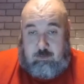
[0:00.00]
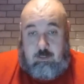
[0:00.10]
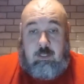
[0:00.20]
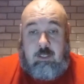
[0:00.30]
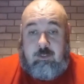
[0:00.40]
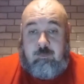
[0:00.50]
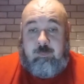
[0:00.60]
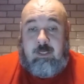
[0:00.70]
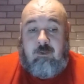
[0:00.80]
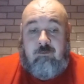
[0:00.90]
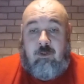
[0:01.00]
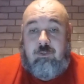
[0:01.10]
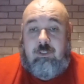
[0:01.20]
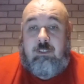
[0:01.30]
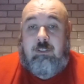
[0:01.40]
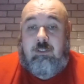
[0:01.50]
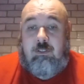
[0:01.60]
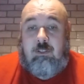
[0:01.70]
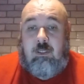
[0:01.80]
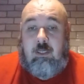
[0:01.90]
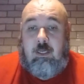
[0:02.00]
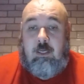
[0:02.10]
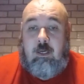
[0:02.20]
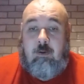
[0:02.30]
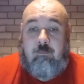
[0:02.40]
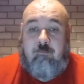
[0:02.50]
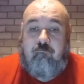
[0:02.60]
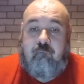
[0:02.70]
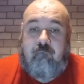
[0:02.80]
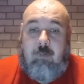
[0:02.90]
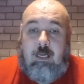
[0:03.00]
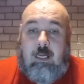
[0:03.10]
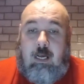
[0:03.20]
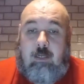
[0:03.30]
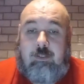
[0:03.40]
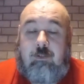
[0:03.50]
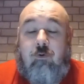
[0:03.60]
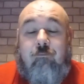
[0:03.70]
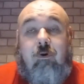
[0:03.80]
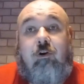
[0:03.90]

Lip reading: Speaking of launches, I can't ignore Virgin